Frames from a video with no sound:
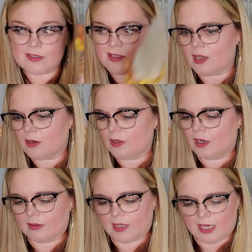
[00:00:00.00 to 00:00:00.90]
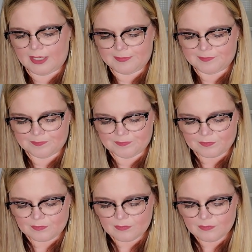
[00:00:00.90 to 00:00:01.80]
or so online.
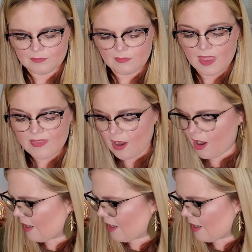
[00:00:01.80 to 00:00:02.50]
They are